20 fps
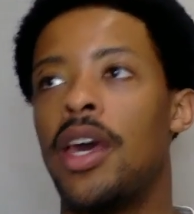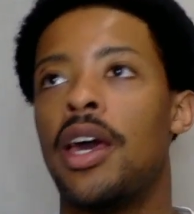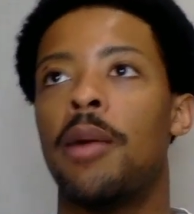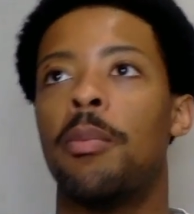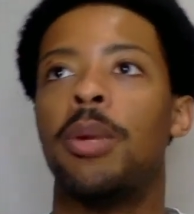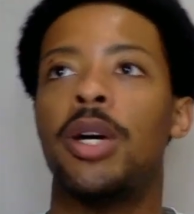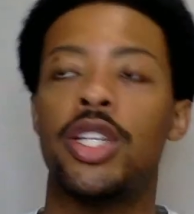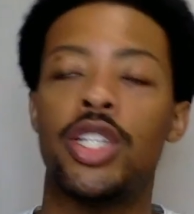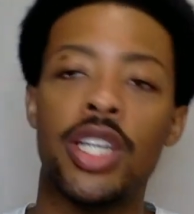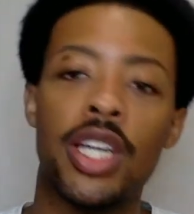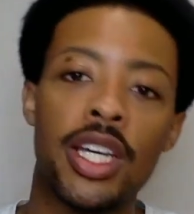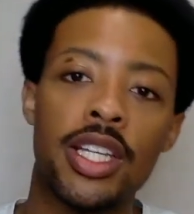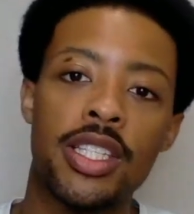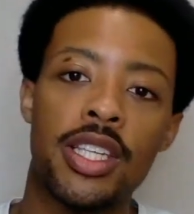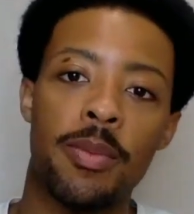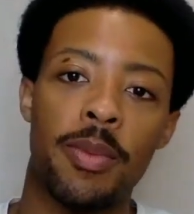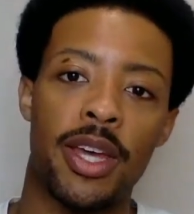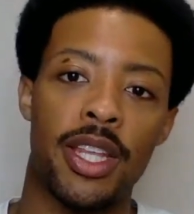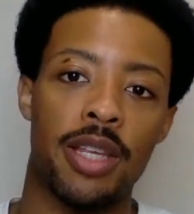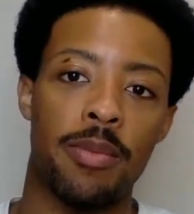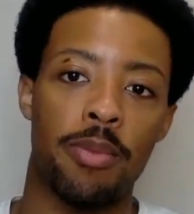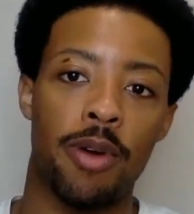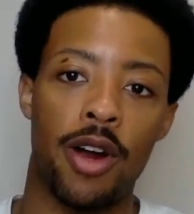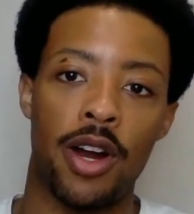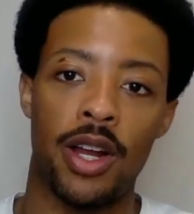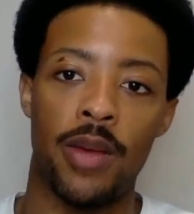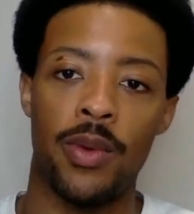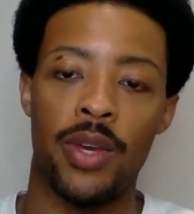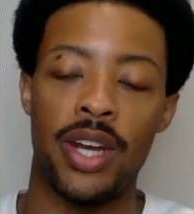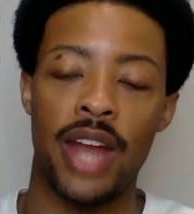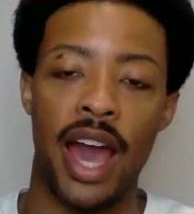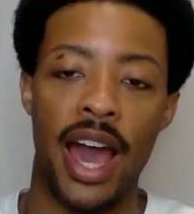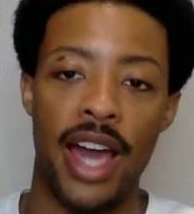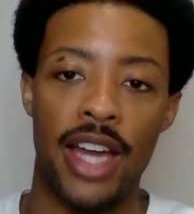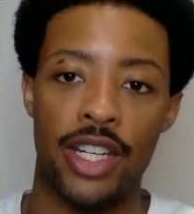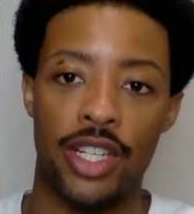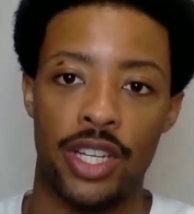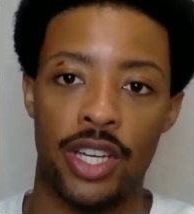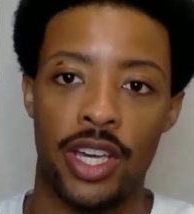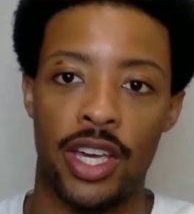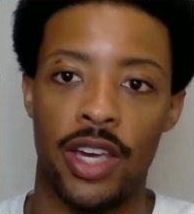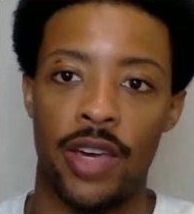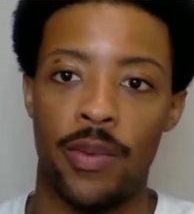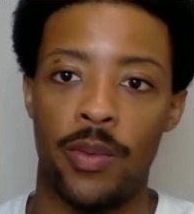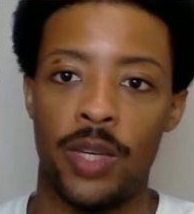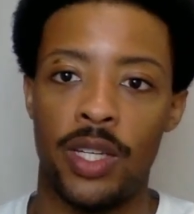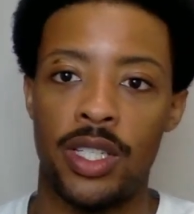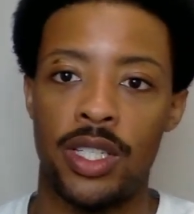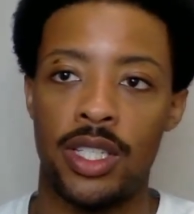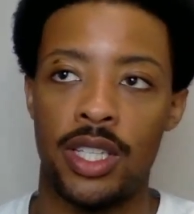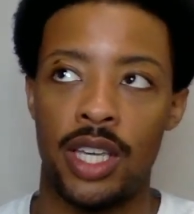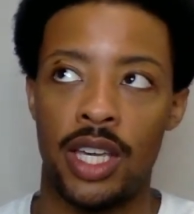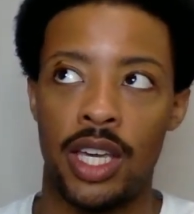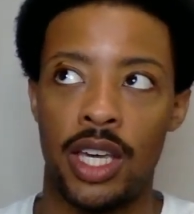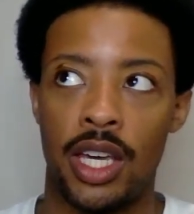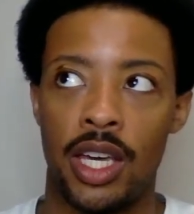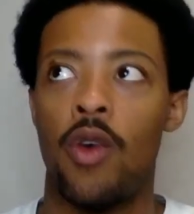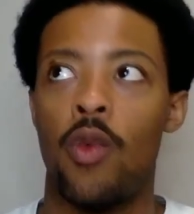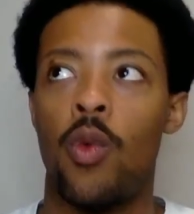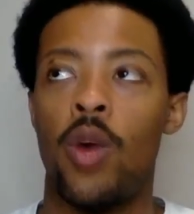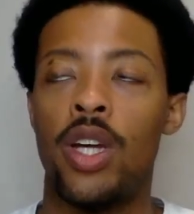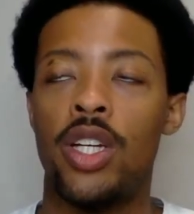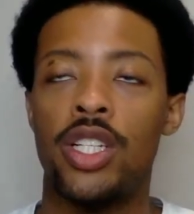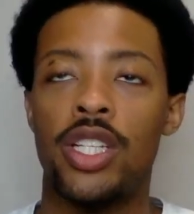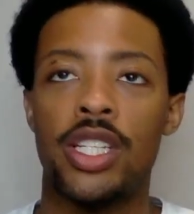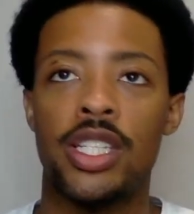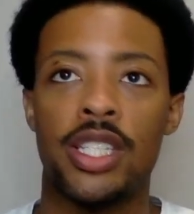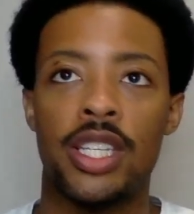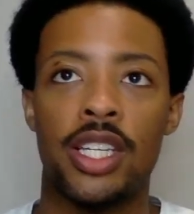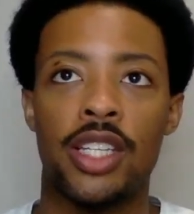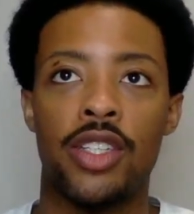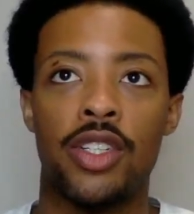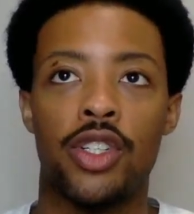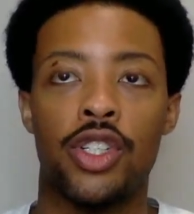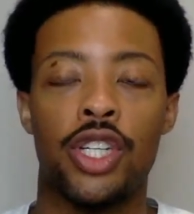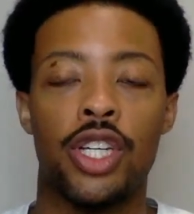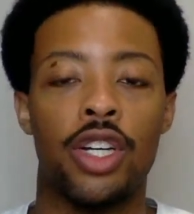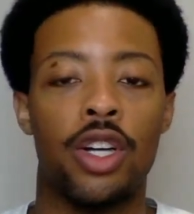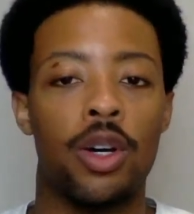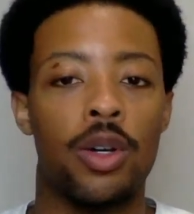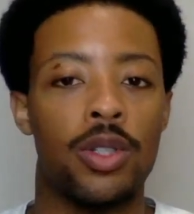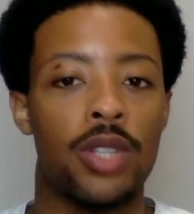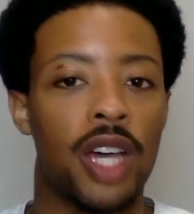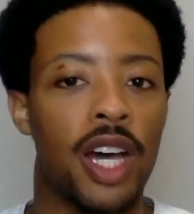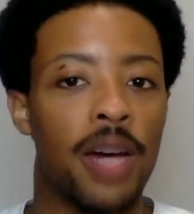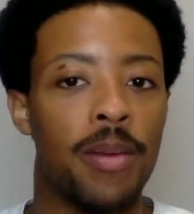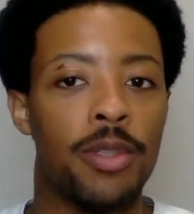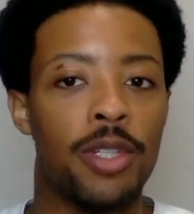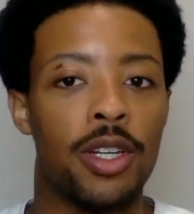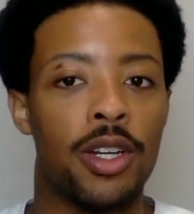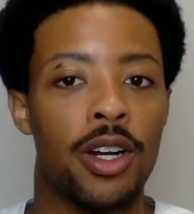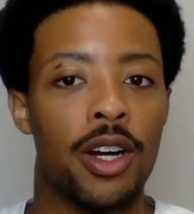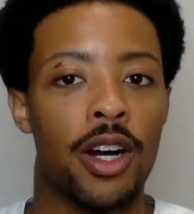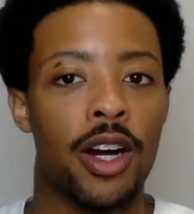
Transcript: But she ends up at the party with Naija, and we see, once she sees her, she goes up to her,